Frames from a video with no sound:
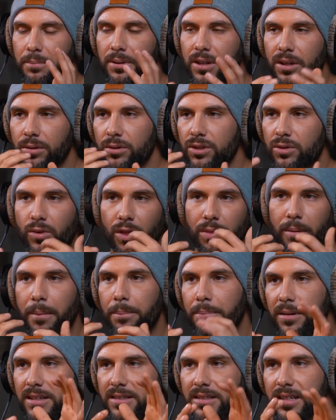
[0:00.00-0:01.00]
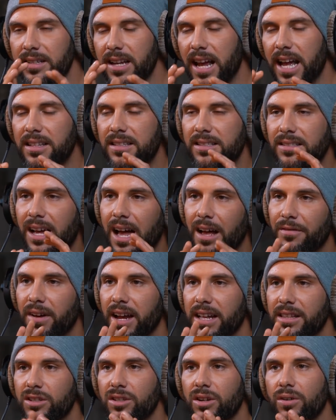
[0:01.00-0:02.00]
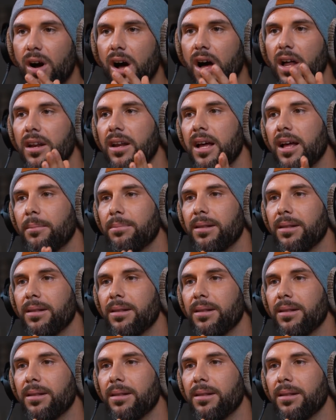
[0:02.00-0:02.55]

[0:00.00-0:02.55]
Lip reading: because with my business and stuff and so on,